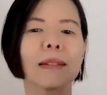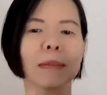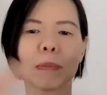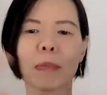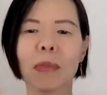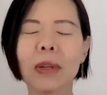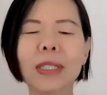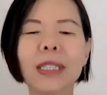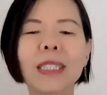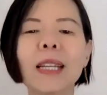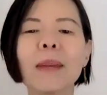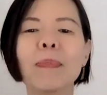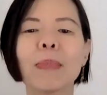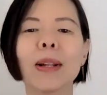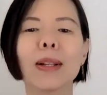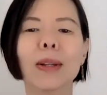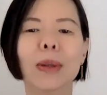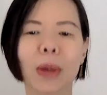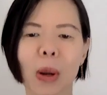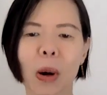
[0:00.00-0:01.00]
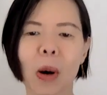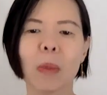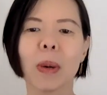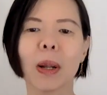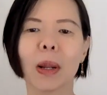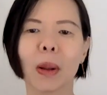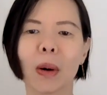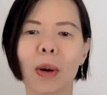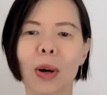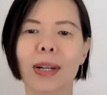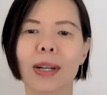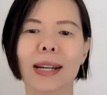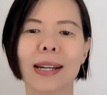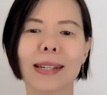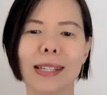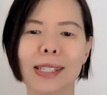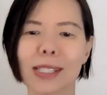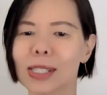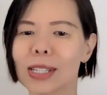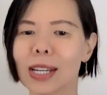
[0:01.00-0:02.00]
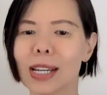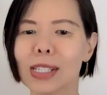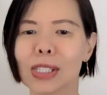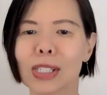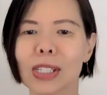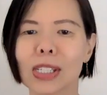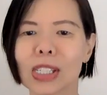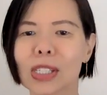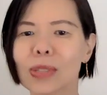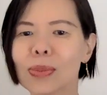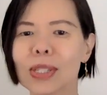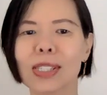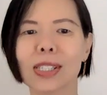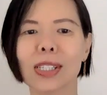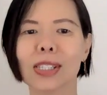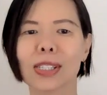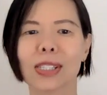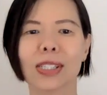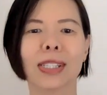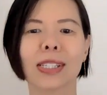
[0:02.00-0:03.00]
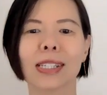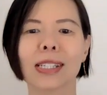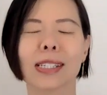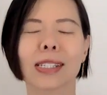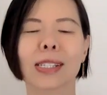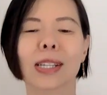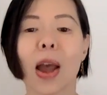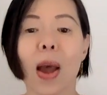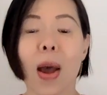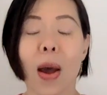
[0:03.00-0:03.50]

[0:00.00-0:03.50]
multiple global organizations, which is just